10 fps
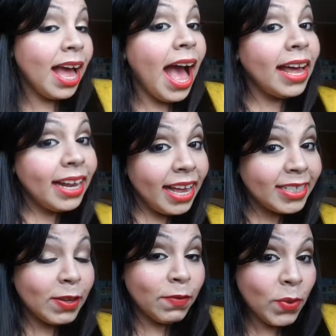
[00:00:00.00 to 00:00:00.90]
And guys,
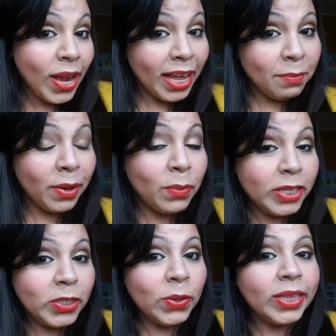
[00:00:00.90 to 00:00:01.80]
if you like my
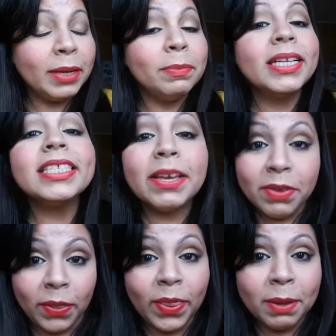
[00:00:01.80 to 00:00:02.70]
video, then please give it
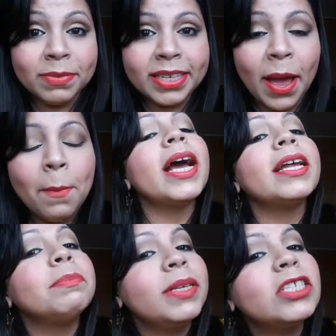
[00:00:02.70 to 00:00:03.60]
a thumbs up,
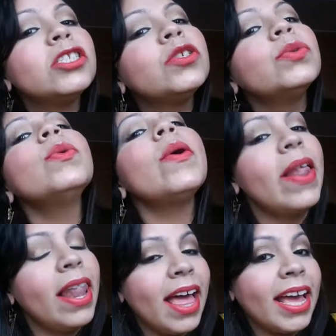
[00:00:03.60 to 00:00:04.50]
and please do
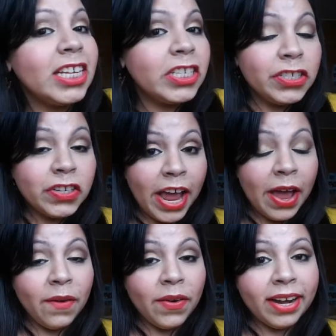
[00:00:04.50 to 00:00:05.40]
like,
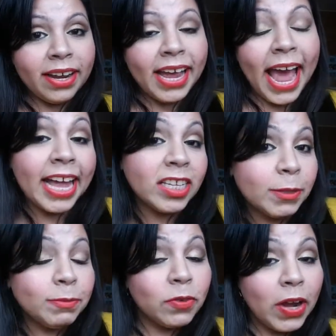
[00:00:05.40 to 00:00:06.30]
share and
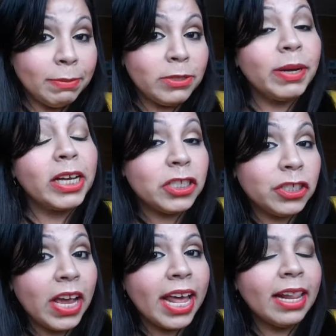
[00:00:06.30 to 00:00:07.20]
subscribe to my
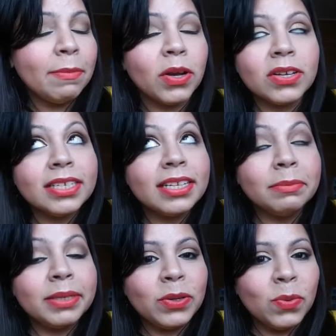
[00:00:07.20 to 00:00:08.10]
channel because it will
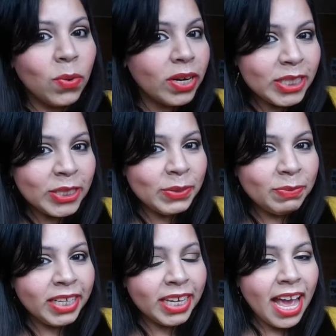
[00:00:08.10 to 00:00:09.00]
mean a world to
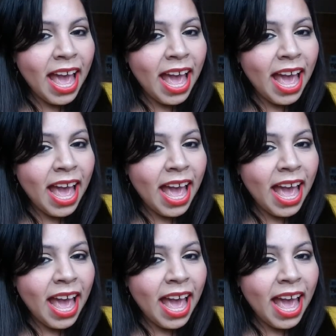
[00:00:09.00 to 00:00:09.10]
me.